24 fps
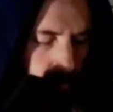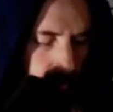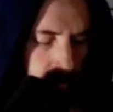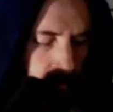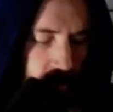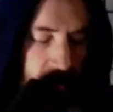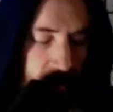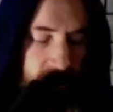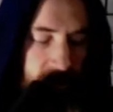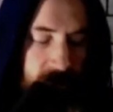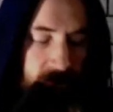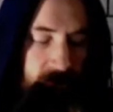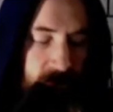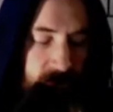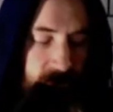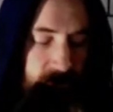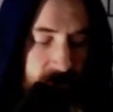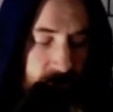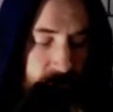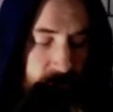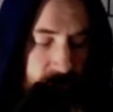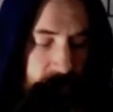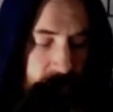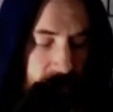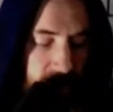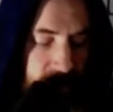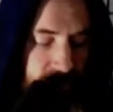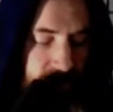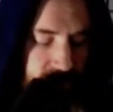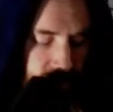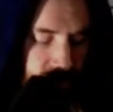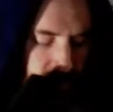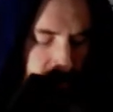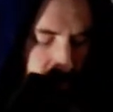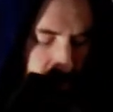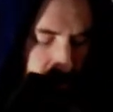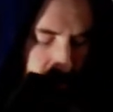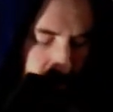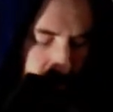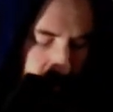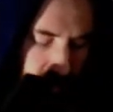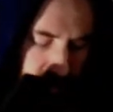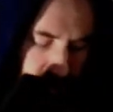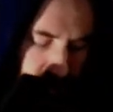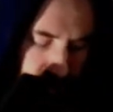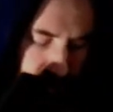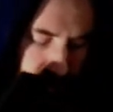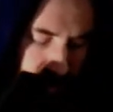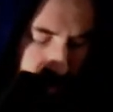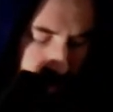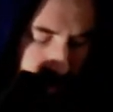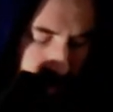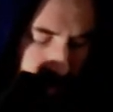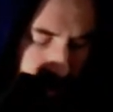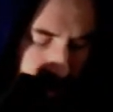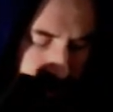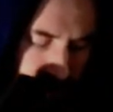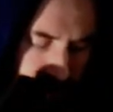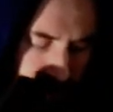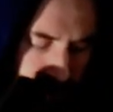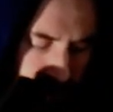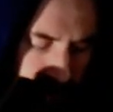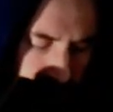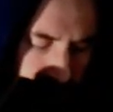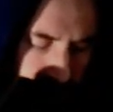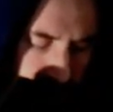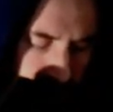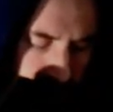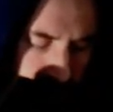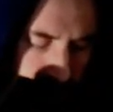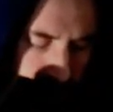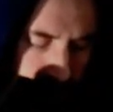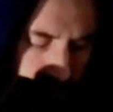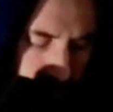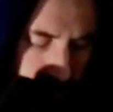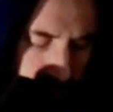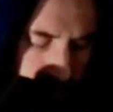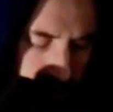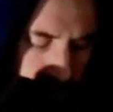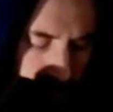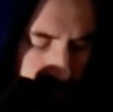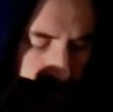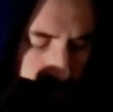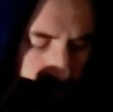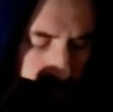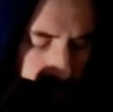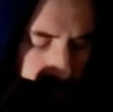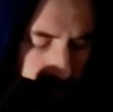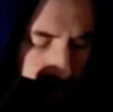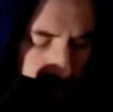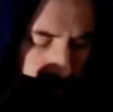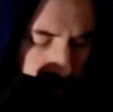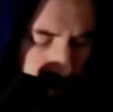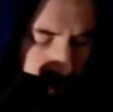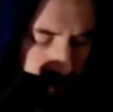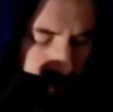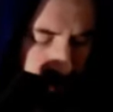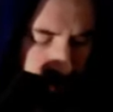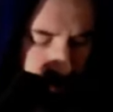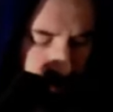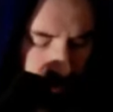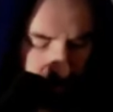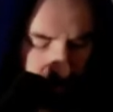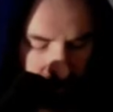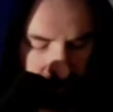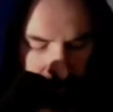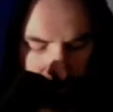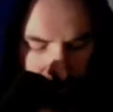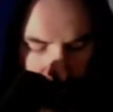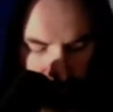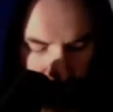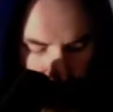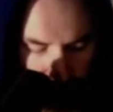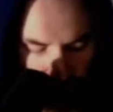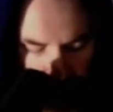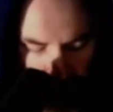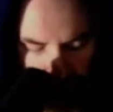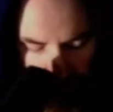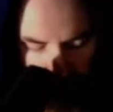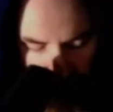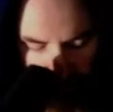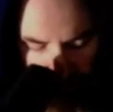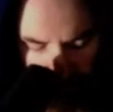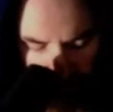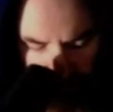Look, there's a major chord right there, major. What about this one here? What about,